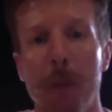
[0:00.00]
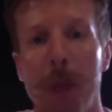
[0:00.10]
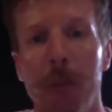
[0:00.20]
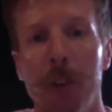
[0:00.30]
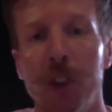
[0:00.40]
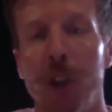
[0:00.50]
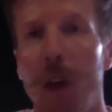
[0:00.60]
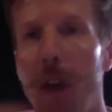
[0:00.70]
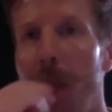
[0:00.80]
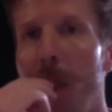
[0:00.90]
So
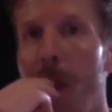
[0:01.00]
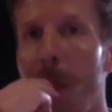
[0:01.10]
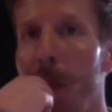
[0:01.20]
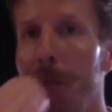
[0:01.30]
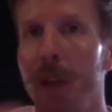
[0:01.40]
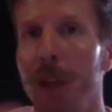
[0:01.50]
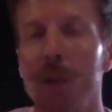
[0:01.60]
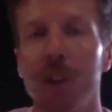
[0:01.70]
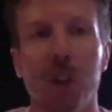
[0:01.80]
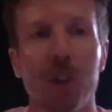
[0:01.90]
I'm going
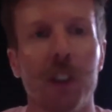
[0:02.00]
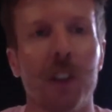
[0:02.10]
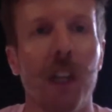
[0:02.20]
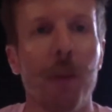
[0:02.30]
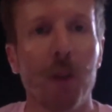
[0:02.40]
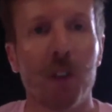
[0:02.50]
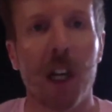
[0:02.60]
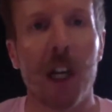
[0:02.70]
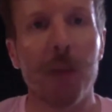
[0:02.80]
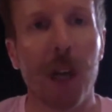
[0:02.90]
to talk to you today about
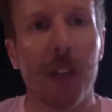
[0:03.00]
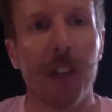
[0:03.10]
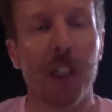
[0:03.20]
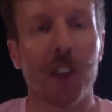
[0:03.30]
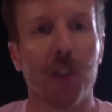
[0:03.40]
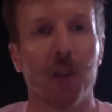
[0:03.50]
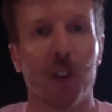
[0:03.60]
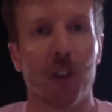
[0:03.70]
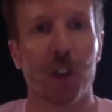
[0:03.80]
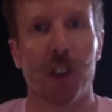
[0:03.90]
time and the 8 secrets of
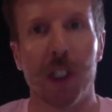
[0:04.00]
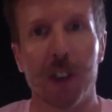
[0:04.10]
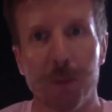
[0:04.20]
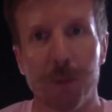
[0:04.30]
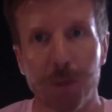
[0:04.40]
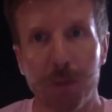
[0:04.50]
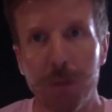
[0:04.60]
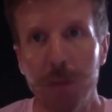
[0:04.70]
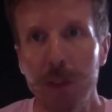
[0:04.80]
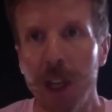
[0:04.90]
success.
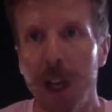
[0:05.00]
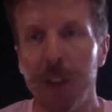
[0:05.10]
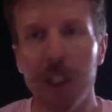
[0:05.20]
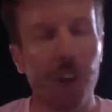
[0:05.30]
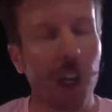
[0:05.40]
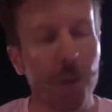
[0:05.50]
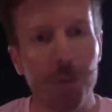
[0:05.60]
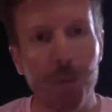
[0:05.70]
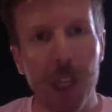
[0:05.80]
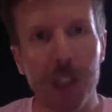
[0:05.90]
I think you've had
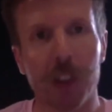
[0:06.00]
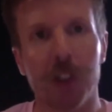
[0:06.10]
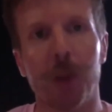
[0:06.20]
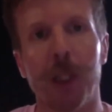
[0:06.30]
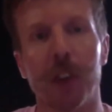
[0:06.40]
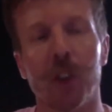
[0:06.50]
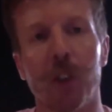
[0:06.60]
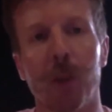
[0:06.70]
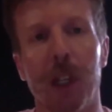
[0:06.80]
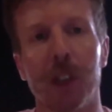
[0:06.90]
amazing speakers over
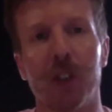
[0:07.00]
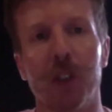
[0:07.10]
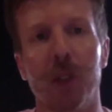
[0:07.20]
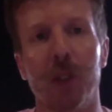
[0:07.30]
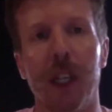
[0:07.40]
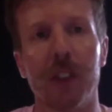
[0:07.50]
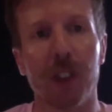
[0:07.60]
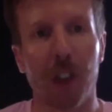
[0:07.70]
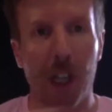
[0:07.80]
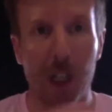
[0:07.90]
the past 2 days,
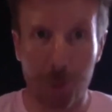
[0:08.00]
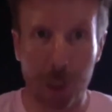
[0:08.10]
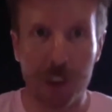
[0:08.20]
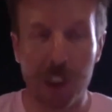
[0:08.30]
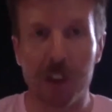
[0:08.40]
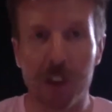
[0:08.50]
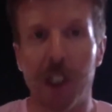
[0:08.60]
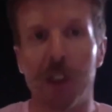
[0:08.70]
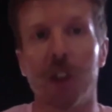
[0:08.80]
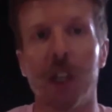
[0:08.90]

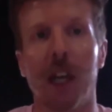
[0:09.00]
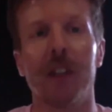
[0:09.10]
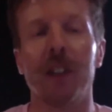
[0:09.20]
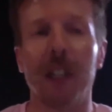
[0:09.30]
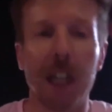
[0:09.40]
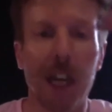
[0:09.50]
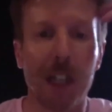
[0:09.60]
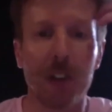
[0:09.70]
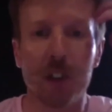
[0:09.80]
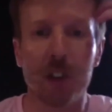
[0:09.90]
and today
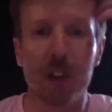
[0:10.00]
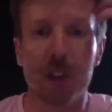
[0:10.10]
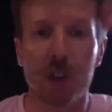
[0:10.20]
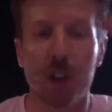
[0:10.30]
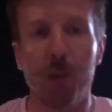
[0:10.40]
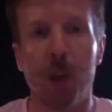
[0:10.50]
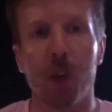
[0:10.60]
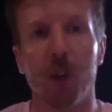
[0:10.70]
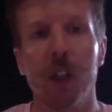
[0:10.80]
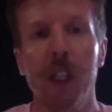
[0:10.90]
and
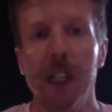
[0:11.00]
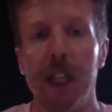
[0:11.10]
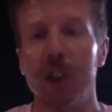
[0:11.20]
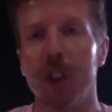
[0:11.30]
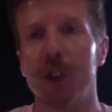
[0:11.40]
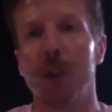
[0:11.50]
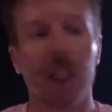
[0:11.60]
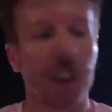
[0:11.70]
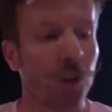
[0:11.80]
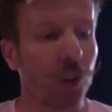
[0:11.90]
tomorrow. And Joshua,
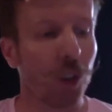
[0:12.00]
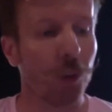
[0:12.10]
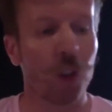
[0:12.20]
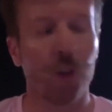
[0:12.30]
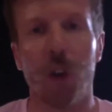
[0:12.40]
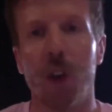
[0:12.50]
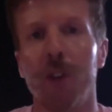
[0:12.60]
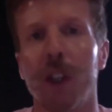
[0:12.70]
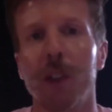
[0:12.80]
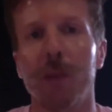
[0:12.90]
thank you so much for
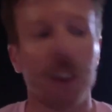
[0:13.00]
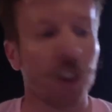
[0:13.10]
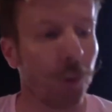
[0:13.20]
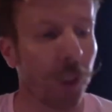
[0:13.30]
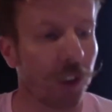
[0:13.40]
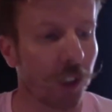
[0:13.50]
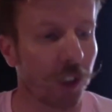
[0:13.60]
inviting me to speak. So there's some